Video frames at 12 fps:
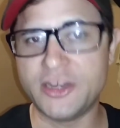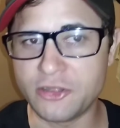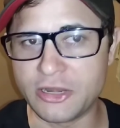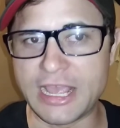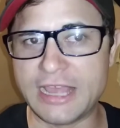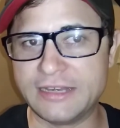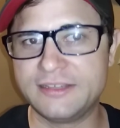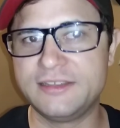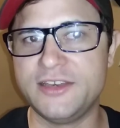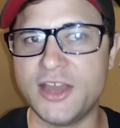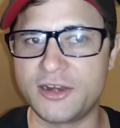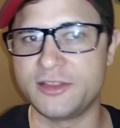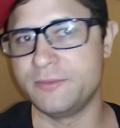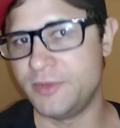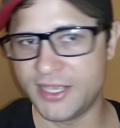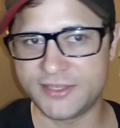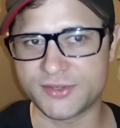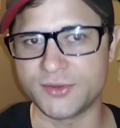internet, not on the
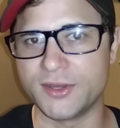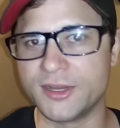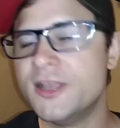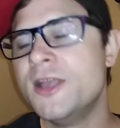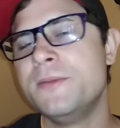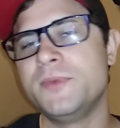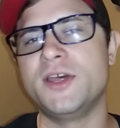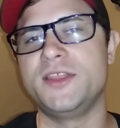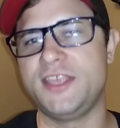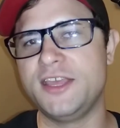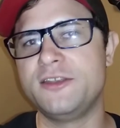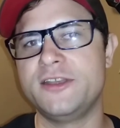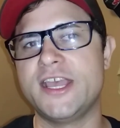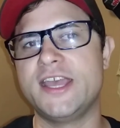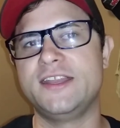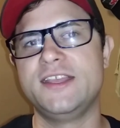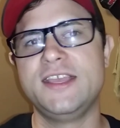Play Store, but on the internet.